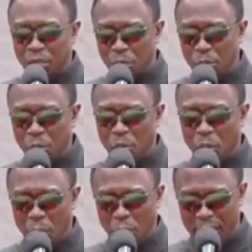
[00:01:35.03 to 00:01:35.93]
to
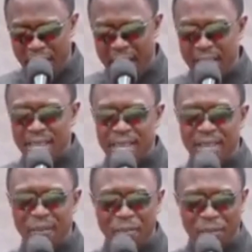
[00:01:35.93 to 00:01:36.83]

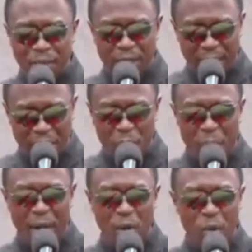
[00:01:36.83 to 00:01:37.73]
Nandi, Elgeyo
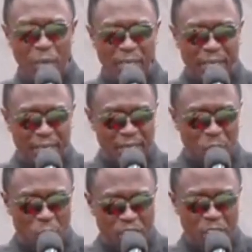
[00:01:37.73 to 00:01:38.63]
Marakwet,
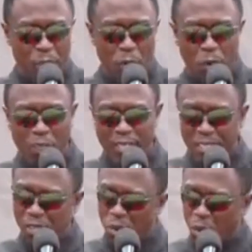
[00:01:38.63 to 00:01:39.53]
West Pokot,
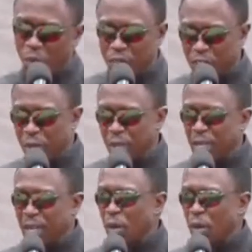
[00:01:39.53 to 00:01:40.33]
this whole region,